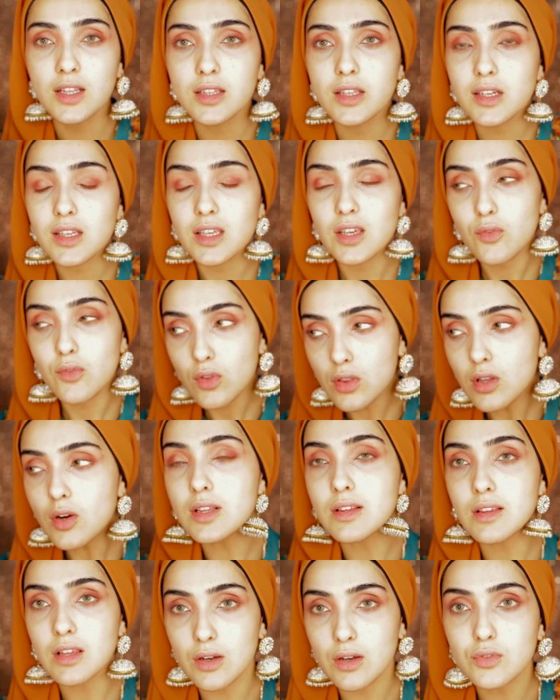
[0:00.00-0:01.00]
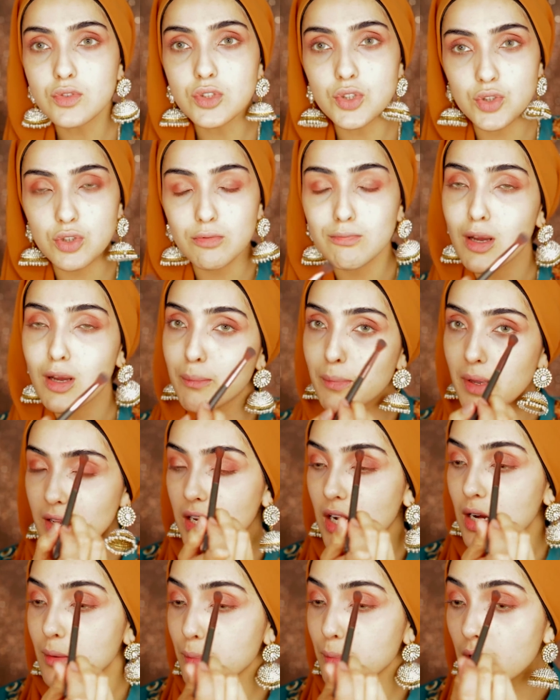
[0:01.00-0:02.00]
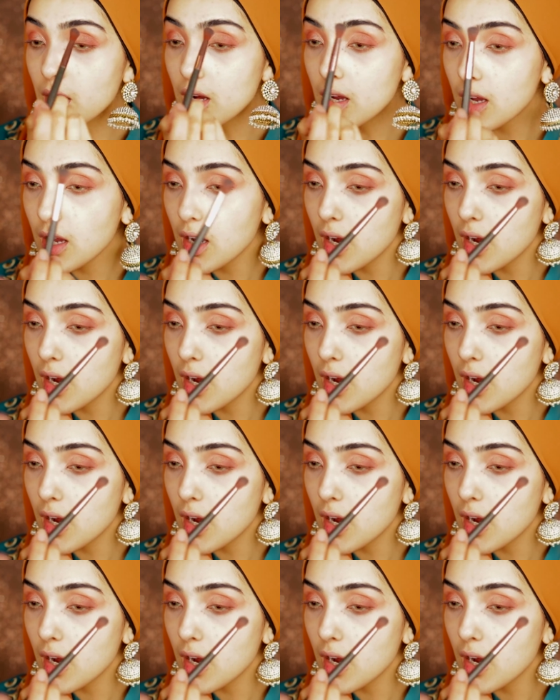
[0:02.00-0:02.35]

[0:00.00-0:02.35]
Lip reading: like, even though I love to do my makeup,